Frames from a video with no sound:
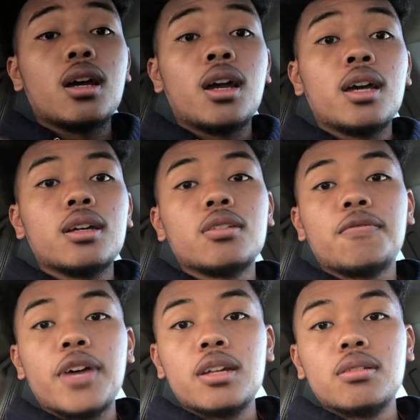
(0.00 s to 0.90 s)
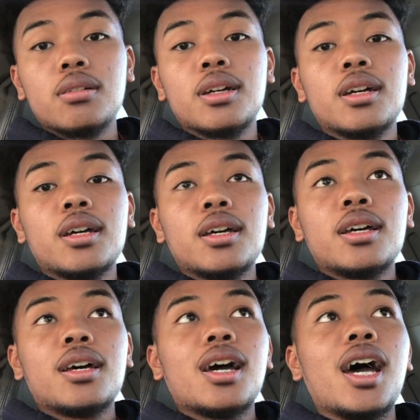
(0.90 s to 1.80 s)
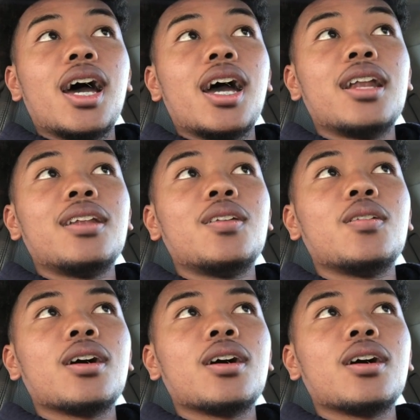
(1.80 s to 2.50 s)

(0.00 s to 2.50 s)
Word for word: and a defender. And